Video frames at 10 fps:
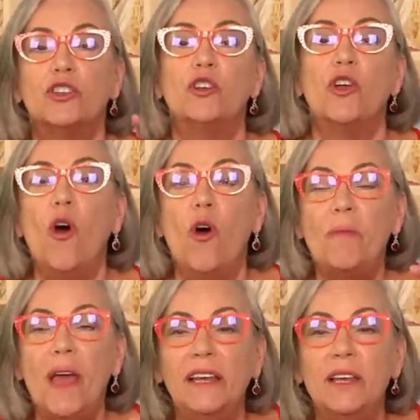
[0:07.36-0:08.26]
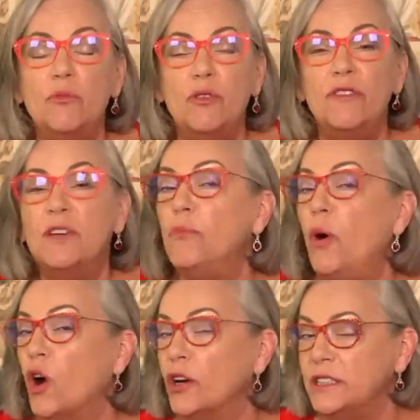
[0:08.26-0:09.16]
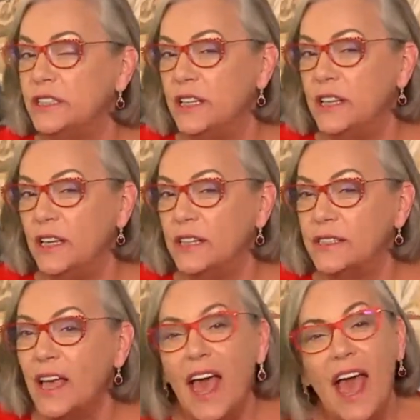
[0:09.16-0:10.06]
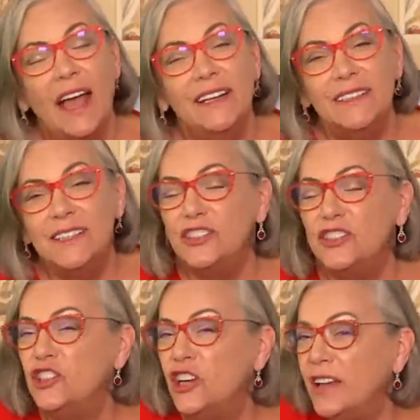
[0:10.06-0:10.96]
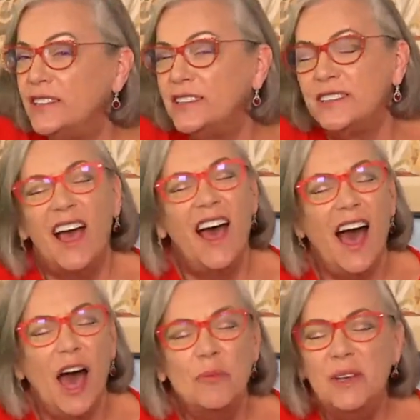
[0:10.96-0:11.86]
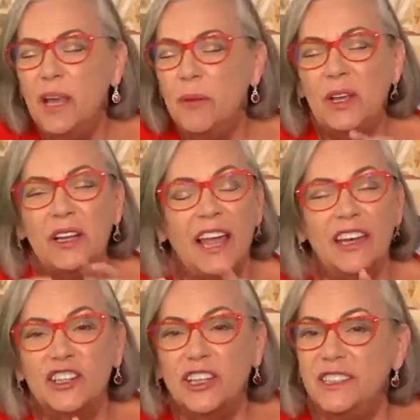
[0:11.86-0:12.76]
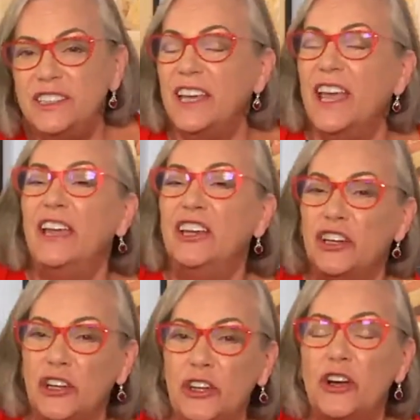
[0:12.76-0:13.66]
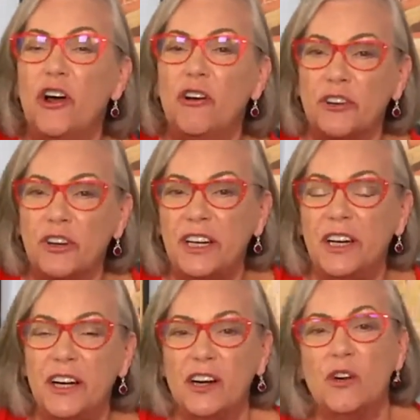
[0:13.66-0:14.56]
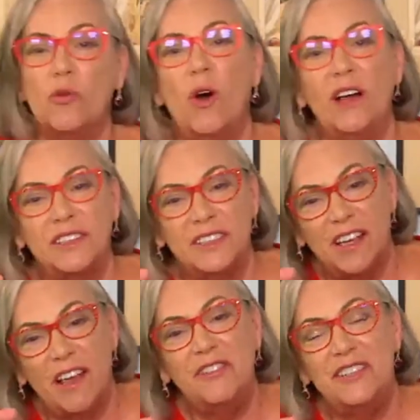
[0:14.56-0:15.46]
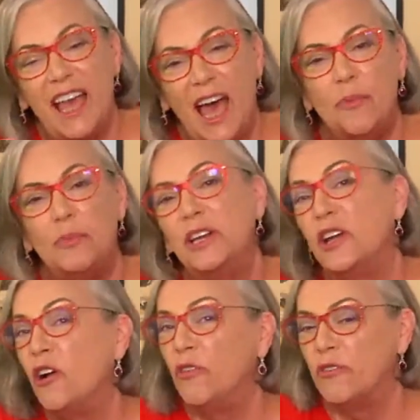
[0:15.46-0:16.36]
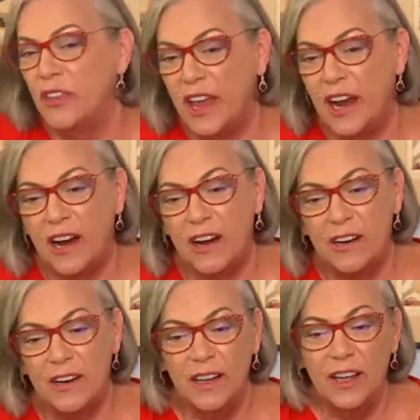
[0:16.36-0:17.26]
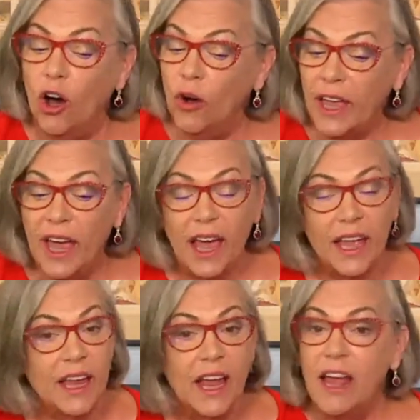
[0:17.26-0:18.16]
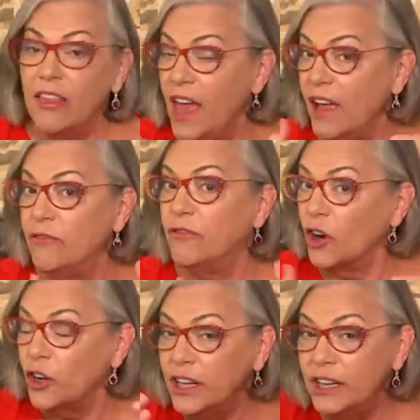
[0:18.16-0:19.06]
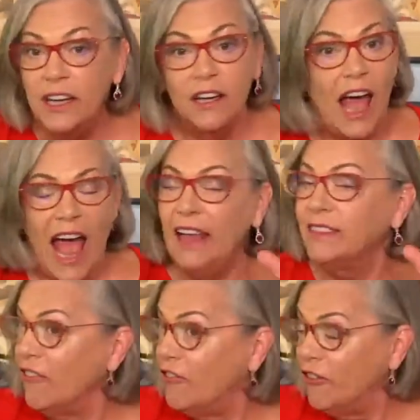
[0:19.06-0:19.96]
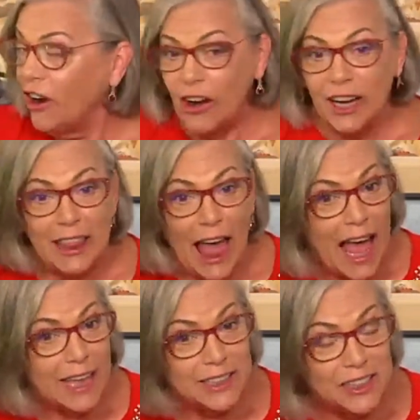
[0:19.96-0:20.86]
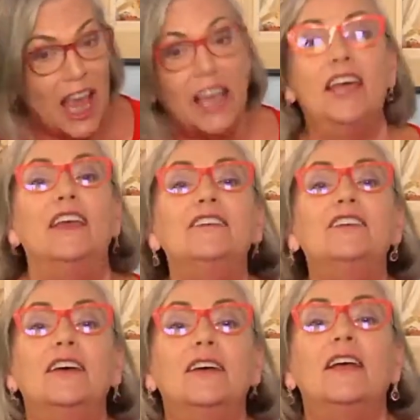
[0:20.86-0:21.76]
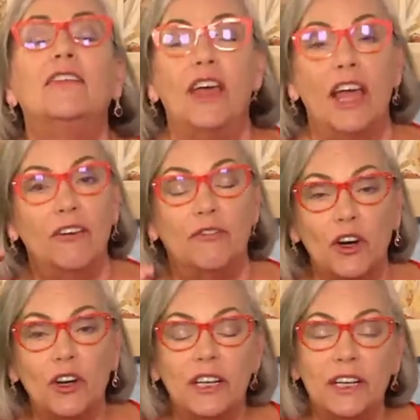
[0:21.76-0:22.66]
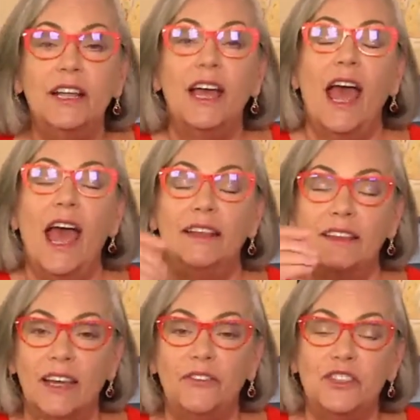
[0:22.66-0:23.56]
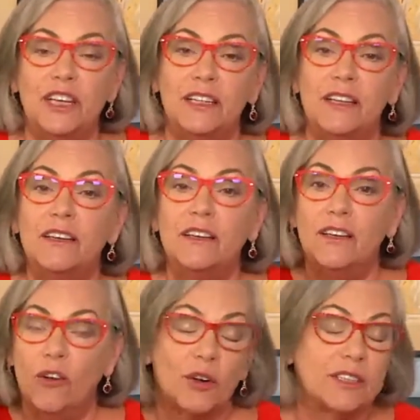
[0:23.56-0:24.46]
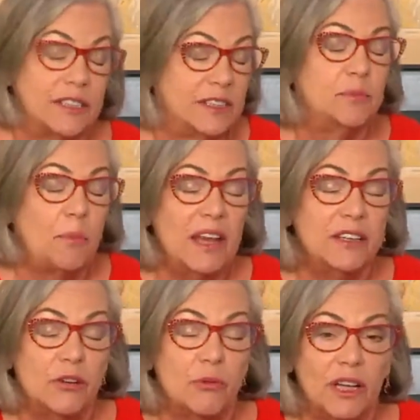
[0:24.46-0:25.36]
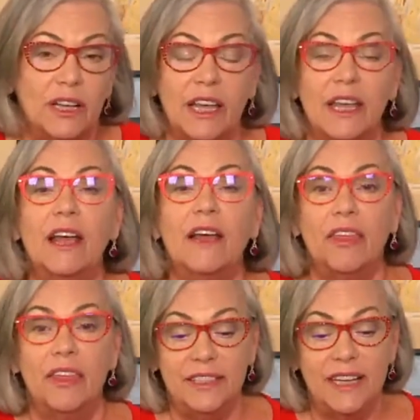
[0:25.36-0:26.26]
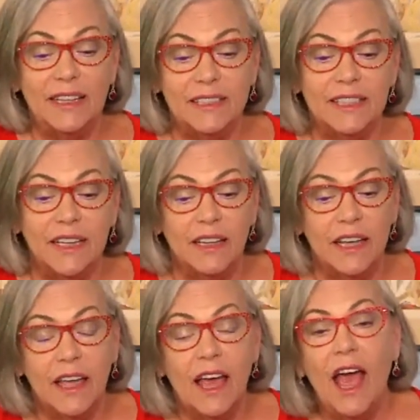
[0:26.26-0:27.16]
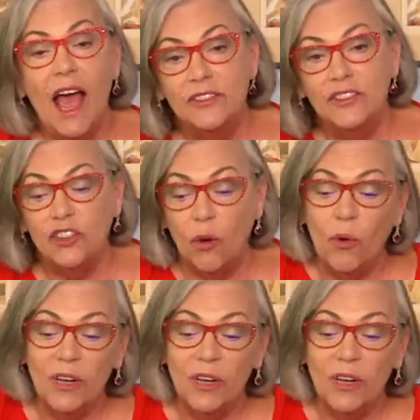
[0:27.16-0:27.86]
so many moving parts to this. And is it just a manipulation to get you to look over here while stuff is happening over there? Okay, they averted at the very last second. They averted and lifted, or suspended really, the debt ceiling. And so